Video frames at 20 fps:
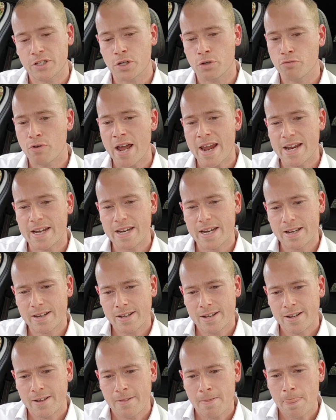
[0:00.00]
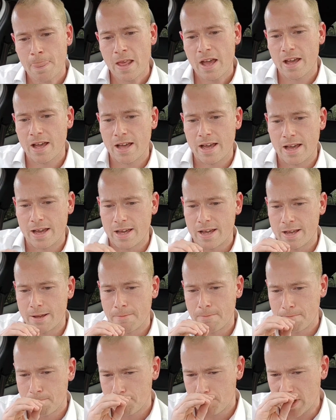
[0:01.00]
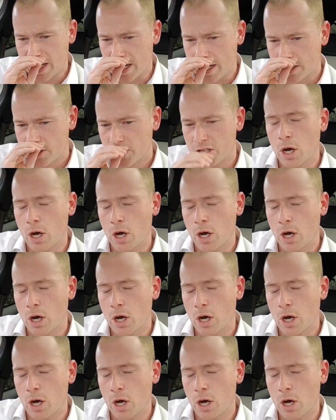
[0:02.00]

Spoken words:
graded. It's